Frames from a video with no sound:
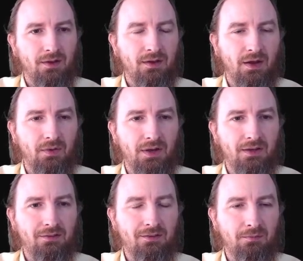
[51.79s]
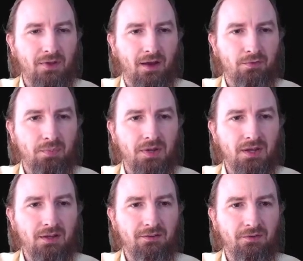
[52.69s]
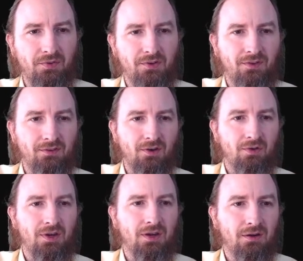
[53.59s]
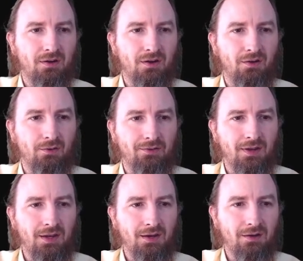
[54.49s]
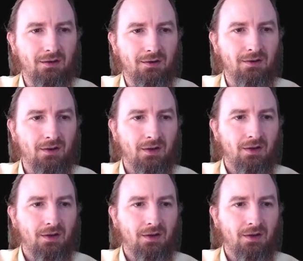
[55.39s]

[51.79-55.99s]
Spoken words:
now I need some -p, except for it doesn't go here, it goes here.